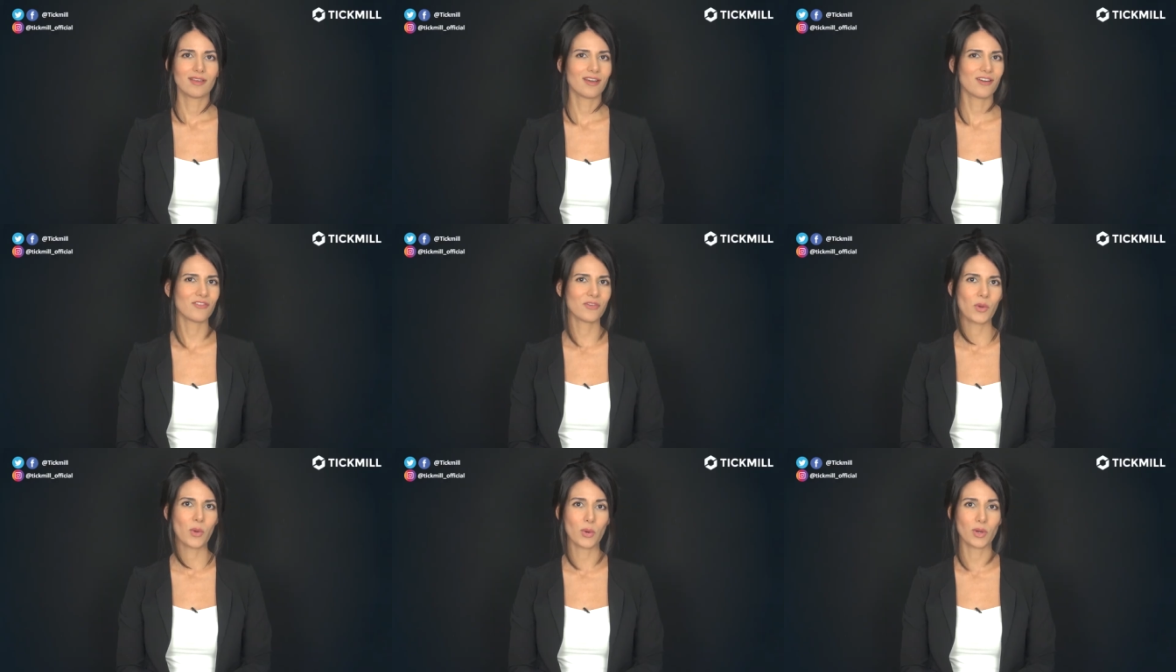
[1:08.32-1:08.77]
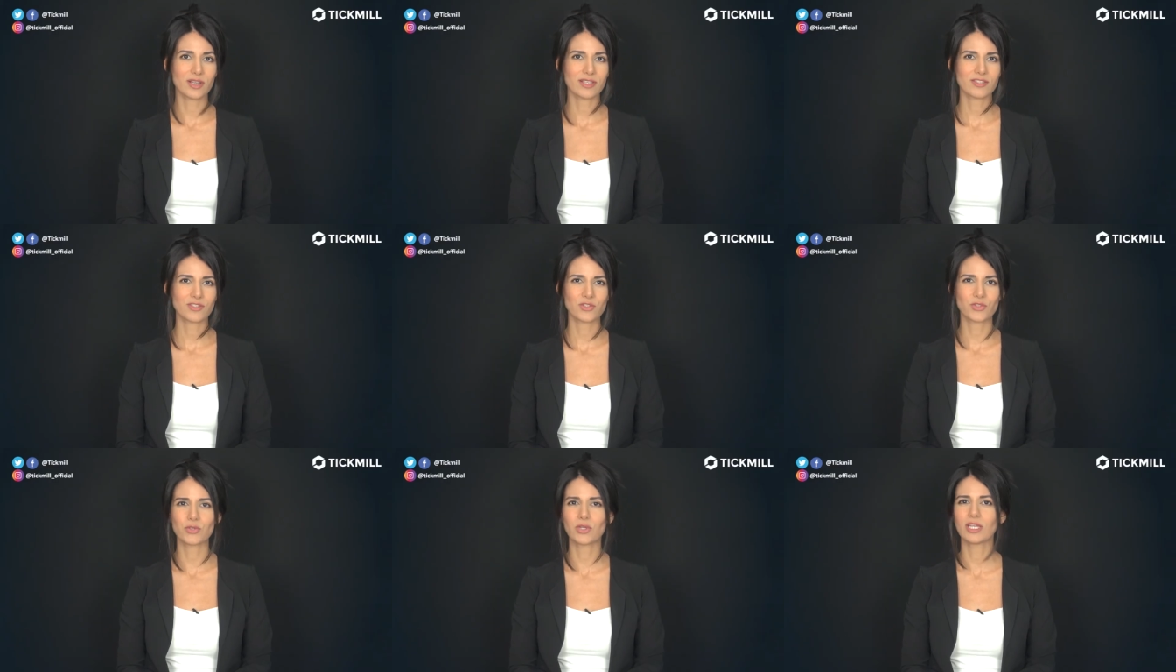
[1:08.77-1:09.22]
Of
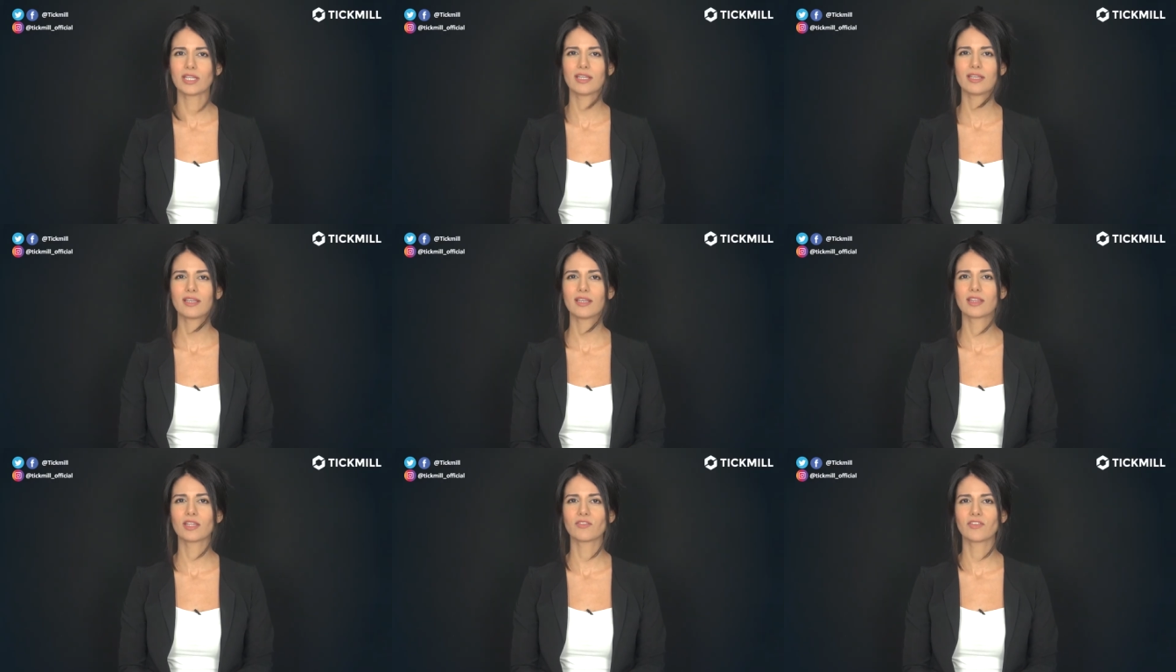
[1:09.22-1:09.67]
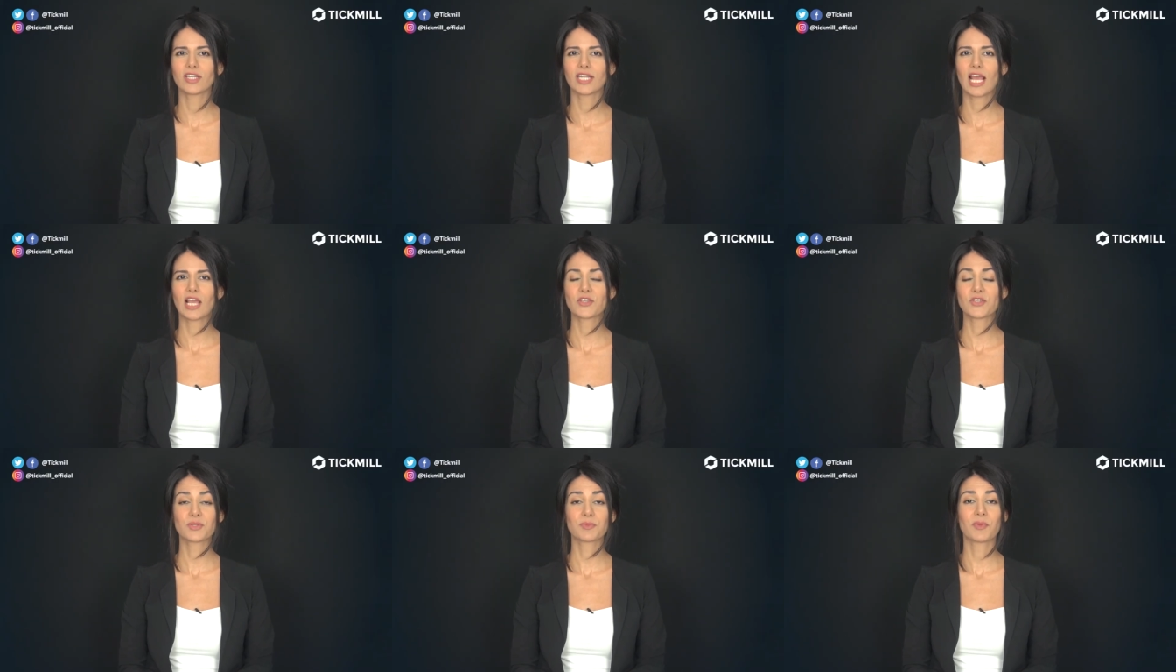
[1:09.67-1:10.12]
course, trading in the
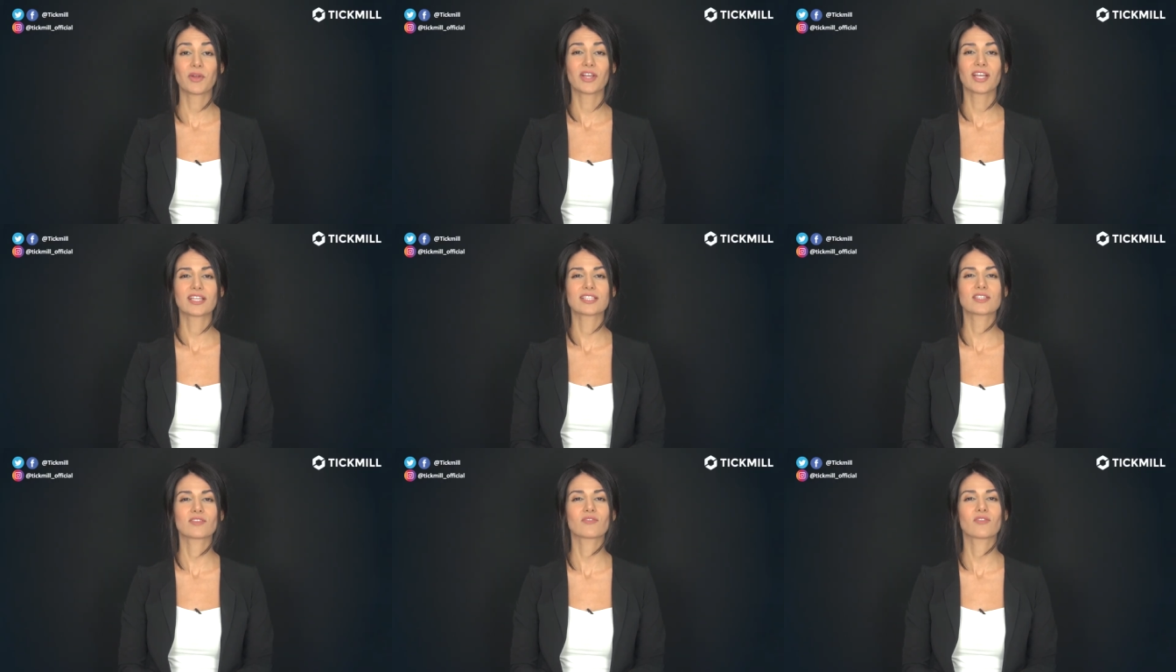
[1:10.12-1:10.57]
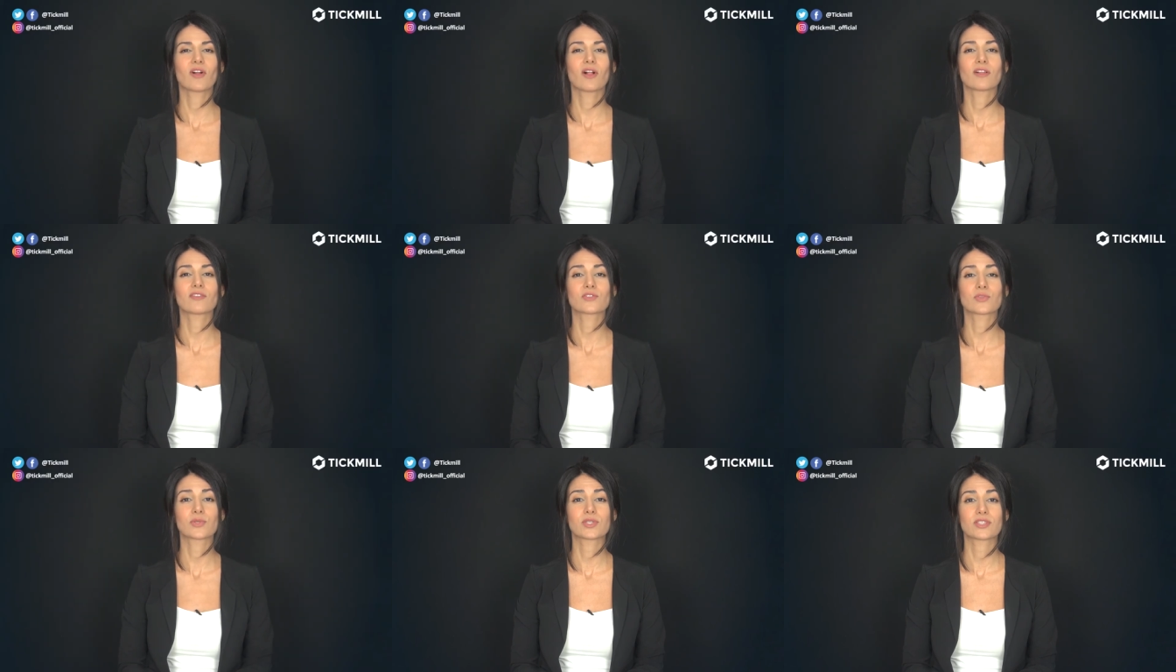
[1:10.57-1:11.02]
financial markets
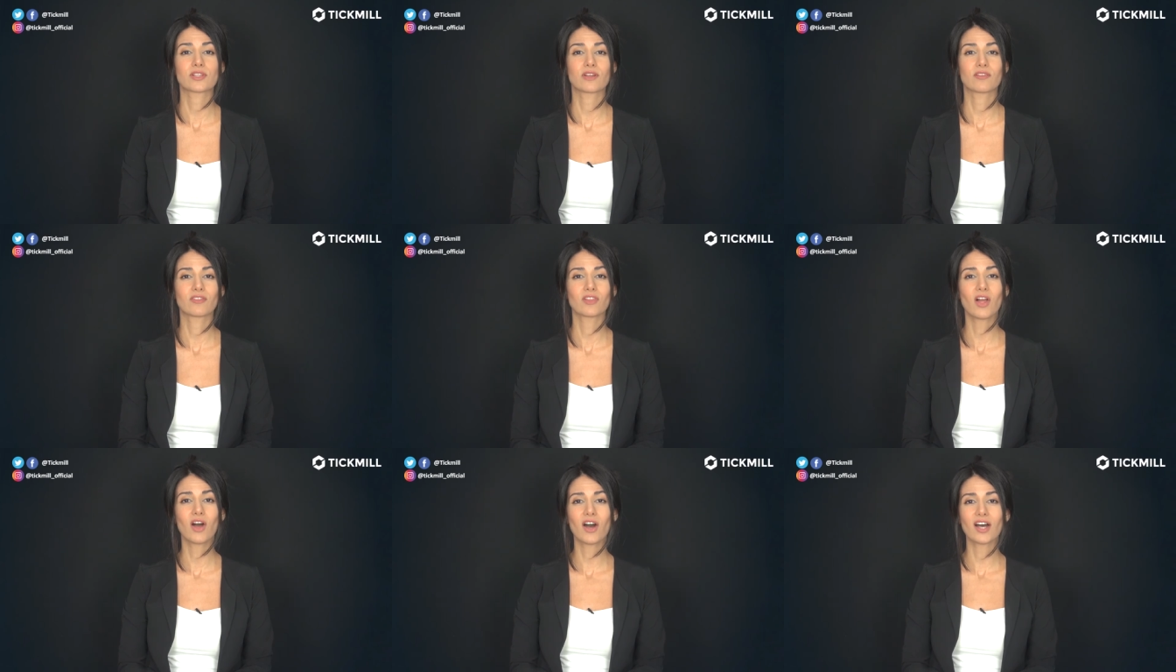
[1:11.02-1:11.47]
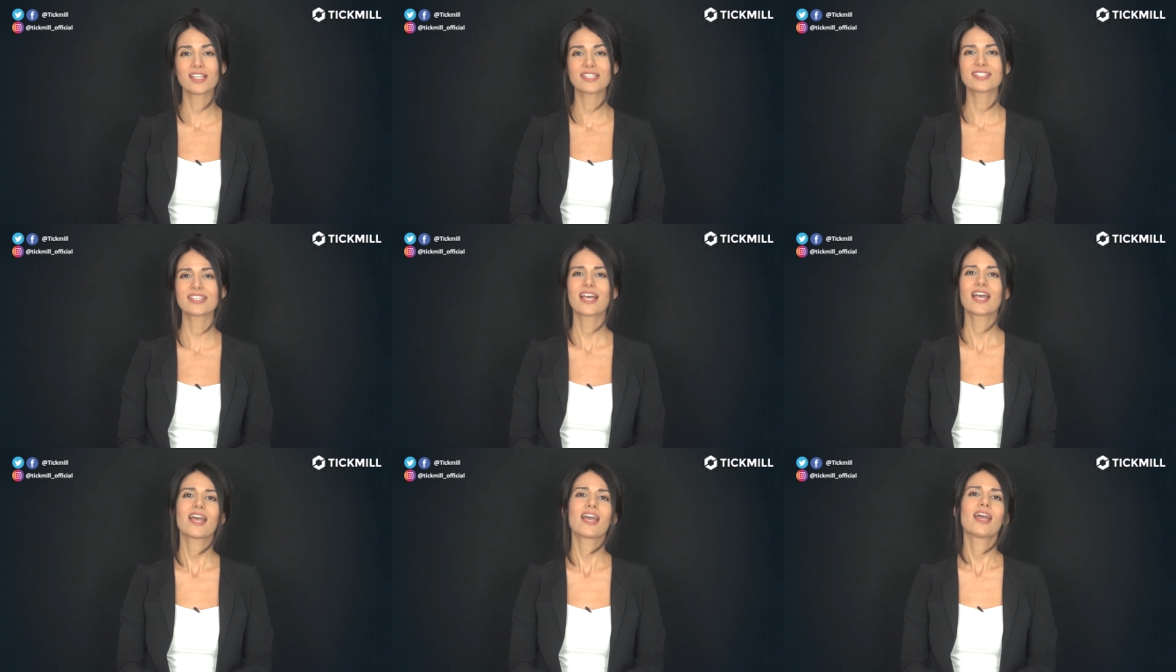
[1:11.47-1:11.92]
involves risk of
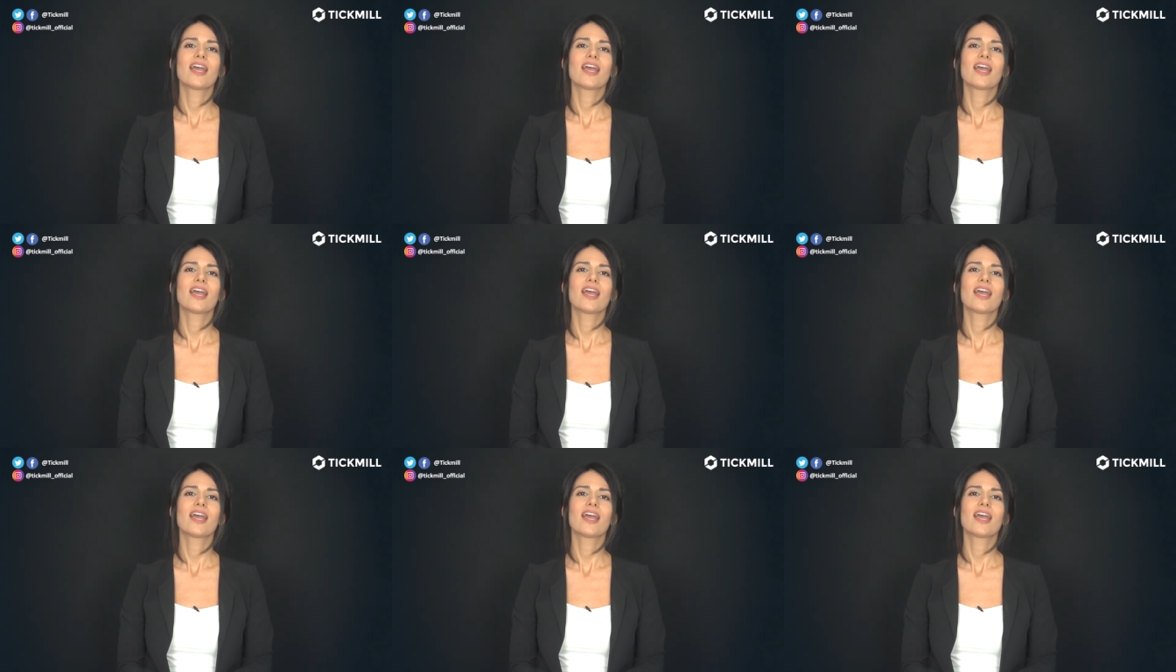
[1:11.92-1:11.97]
loss,